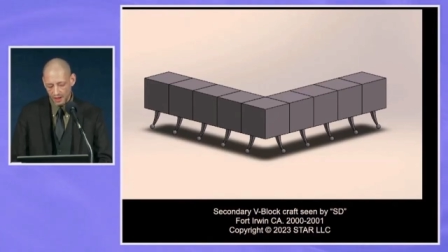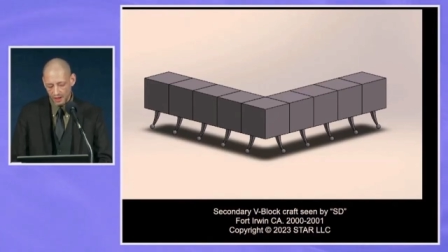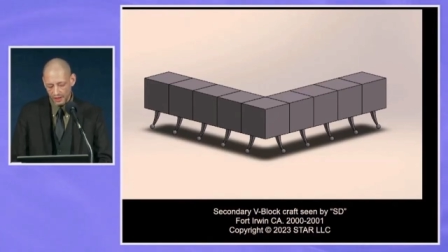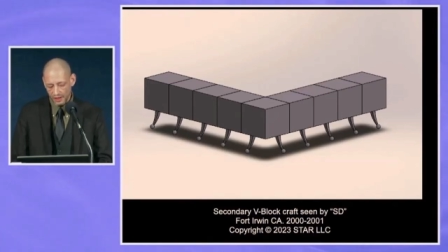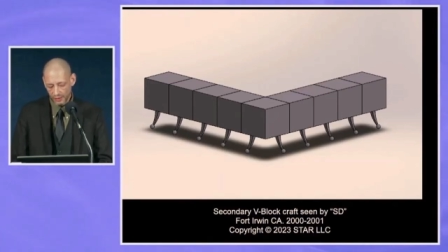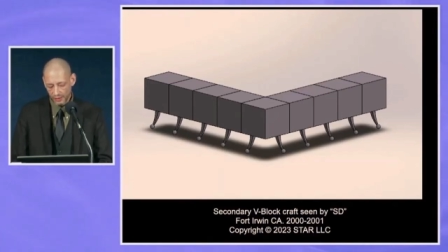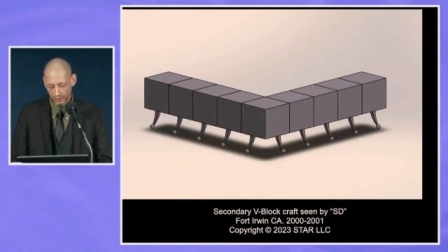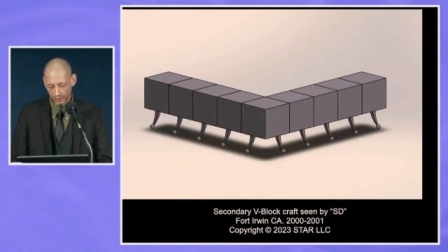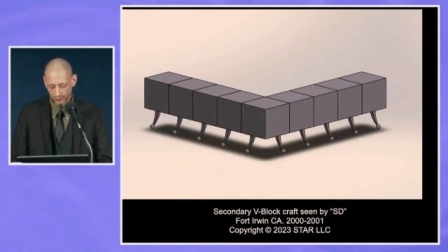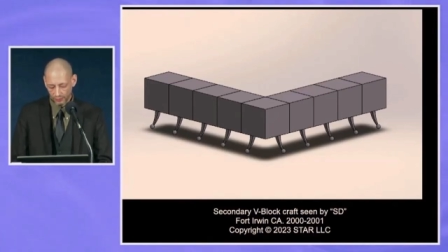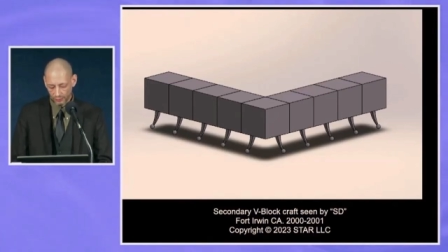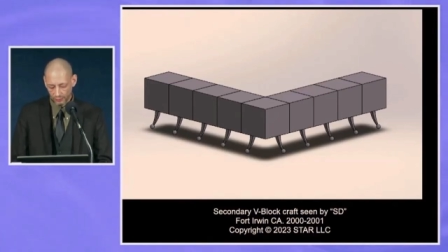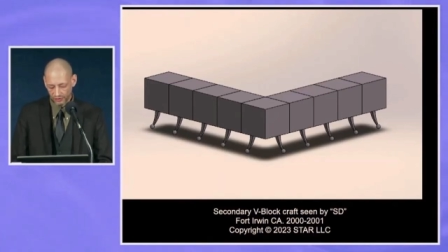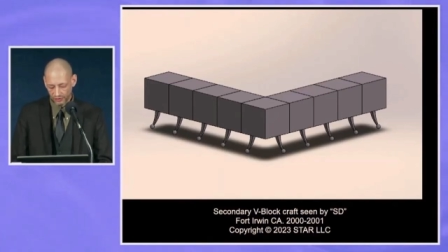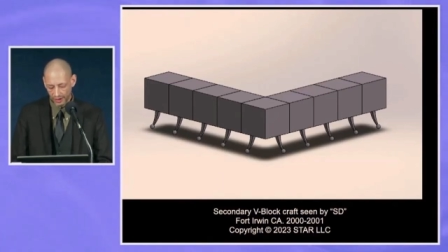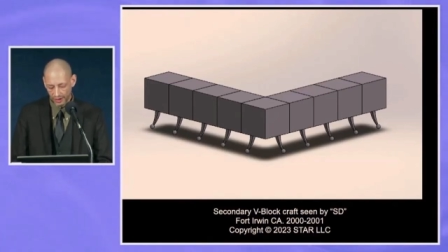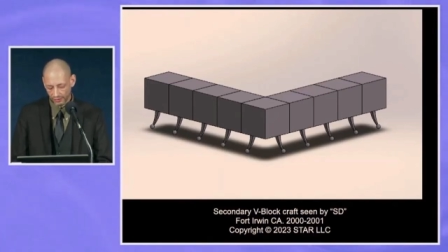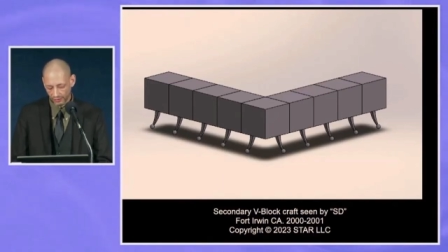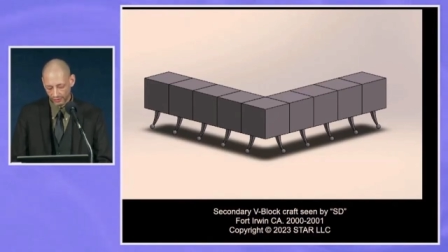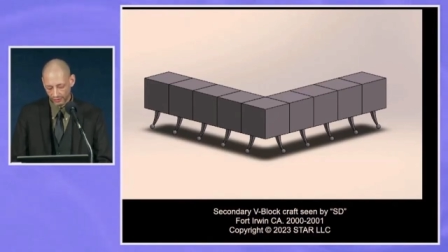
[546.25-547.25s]
He went from
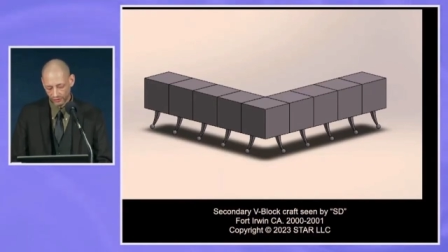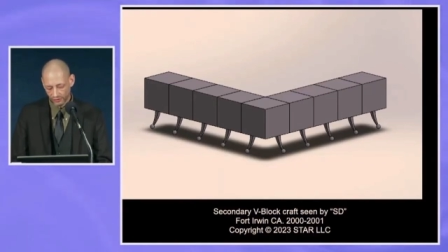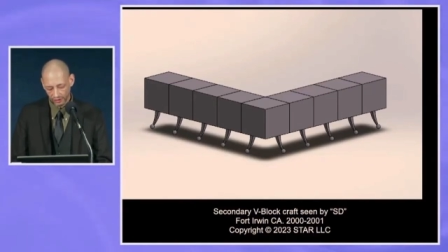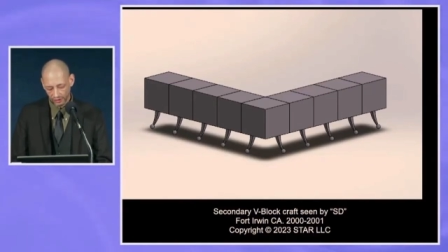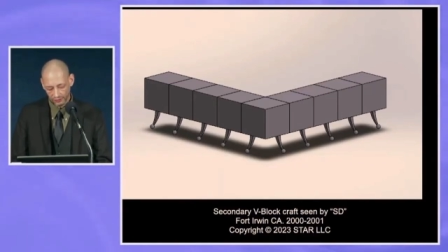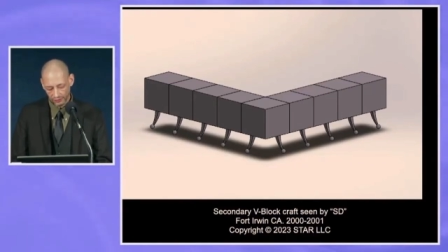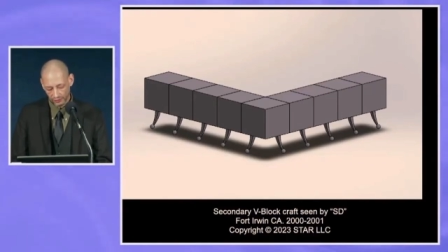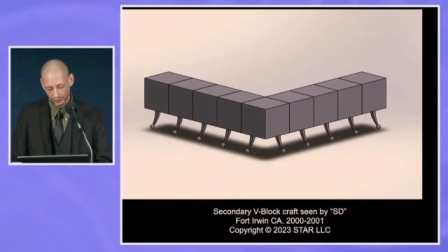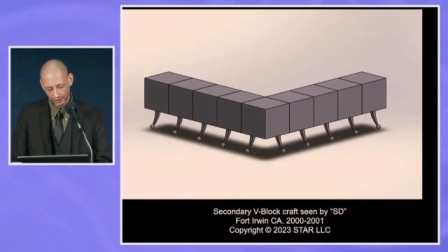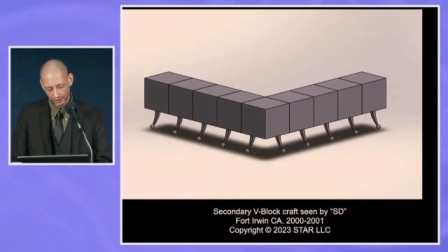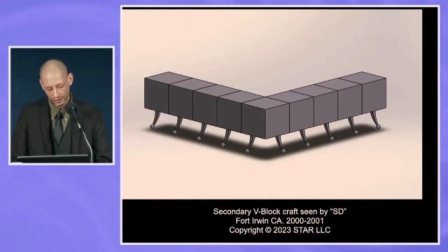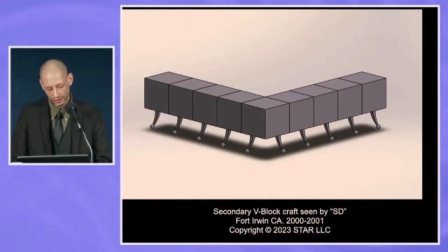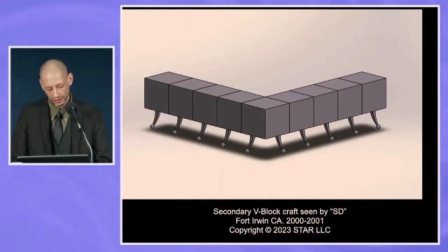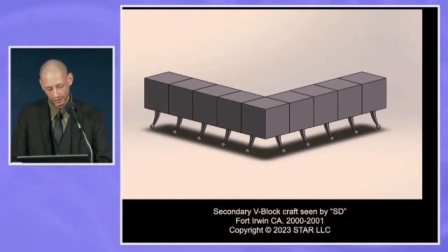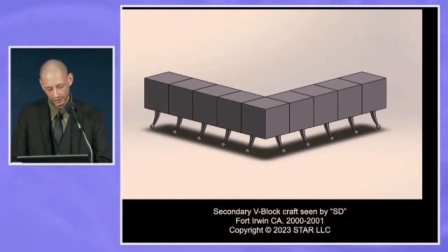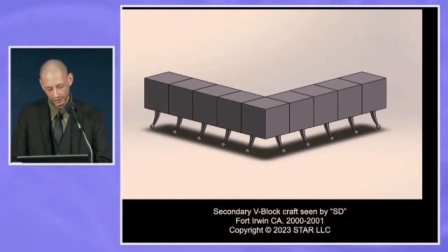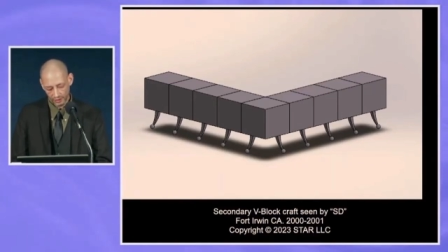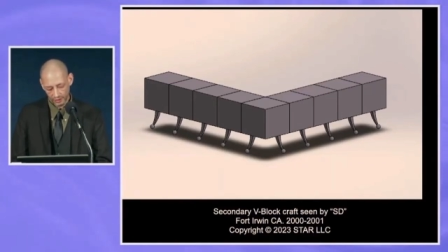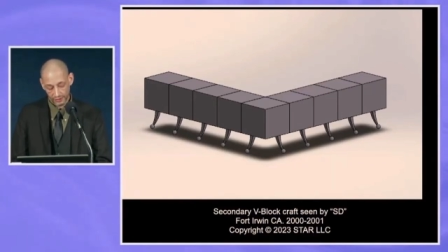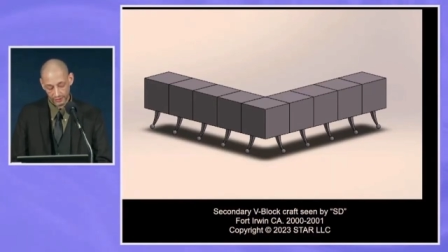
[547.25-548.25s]
chattering cheerfully,
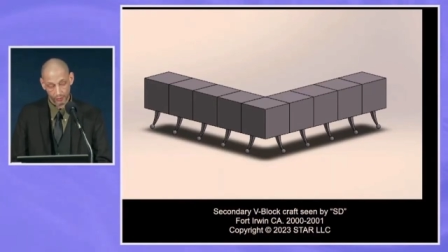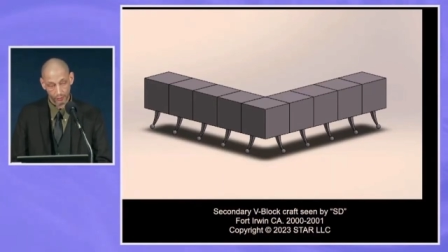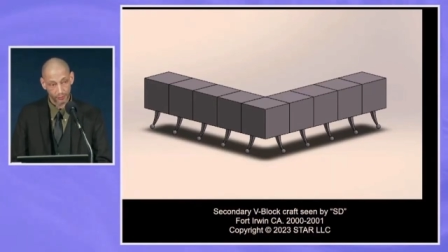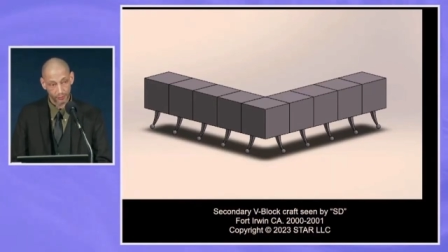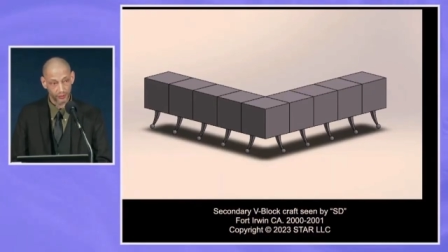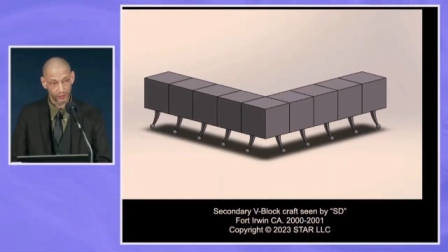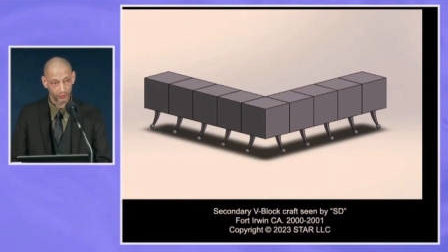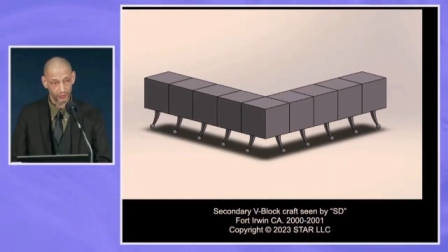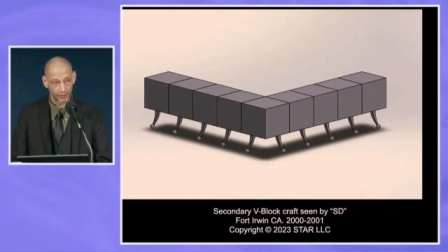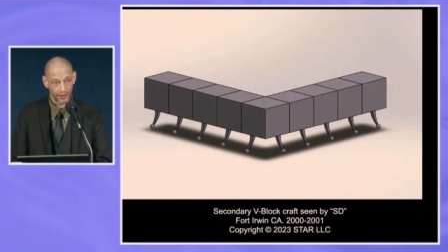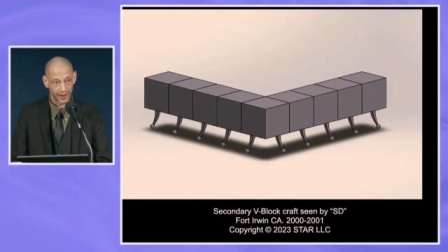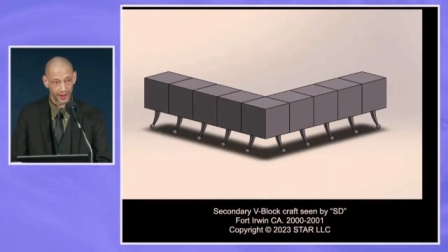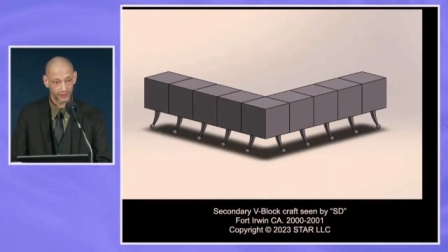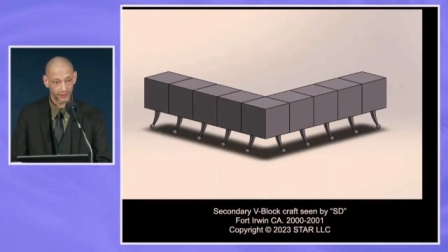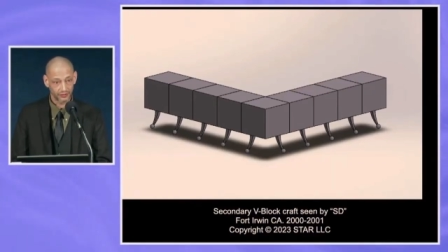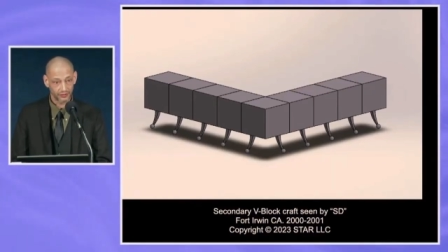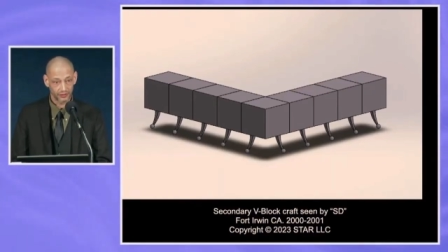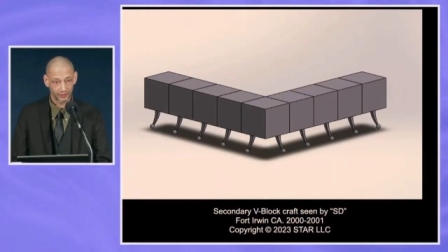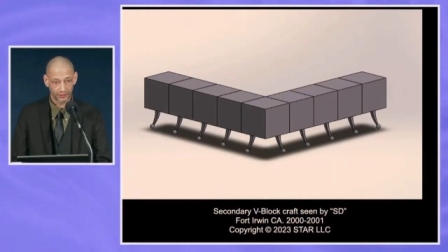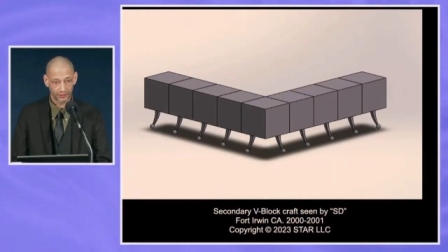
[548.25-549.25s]
uh, they were pretty
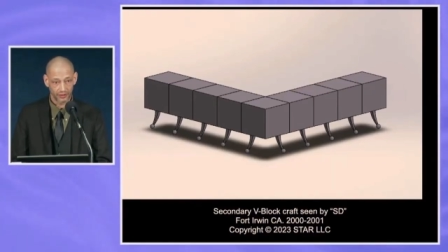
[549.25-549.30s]
relaxed,